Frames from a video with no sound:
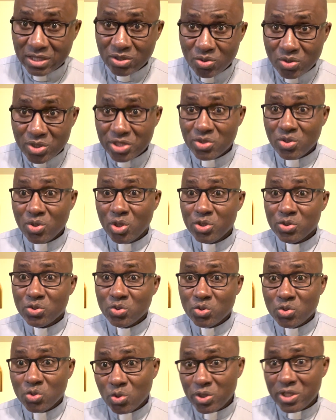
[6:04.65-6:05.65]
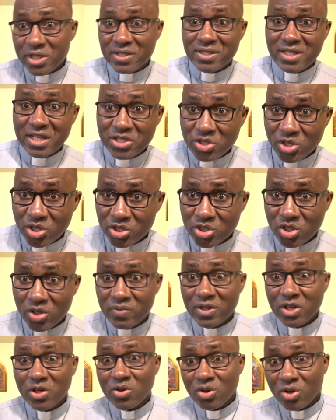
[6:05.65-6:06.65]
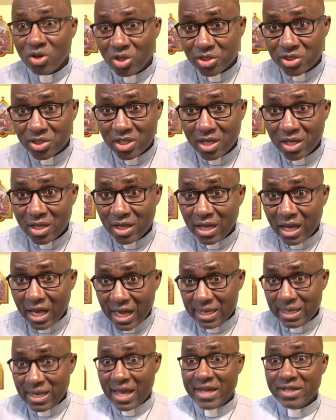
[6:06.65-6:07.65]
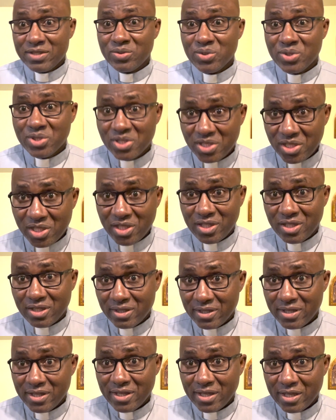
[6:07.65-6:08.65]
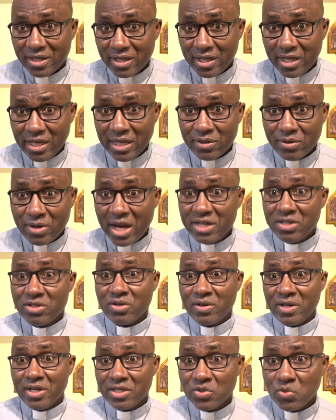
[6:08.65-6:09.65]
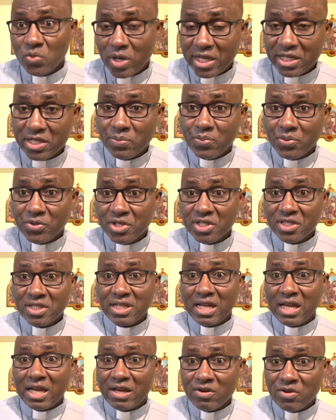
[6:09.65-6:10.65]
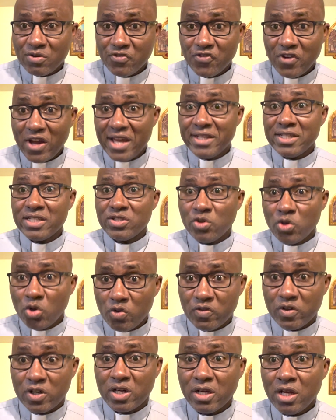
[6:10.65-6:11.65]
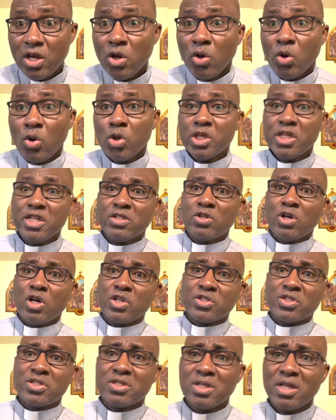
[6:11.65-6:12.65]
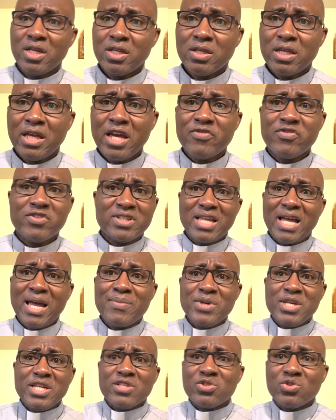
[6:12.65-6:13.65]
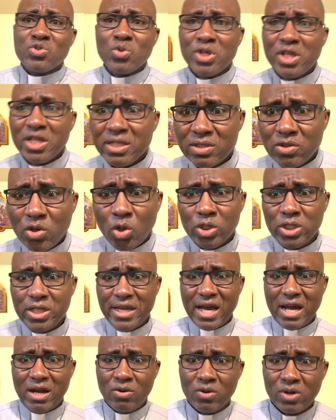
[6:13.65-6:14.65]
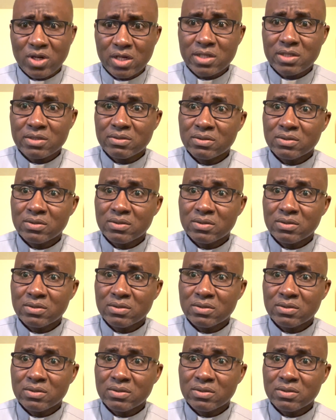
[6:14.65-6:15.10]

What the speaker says: Who is going to do the stations of the cross? I like to see in rectories where the priests are fighting over, oh, he does every time he's doing holy hour.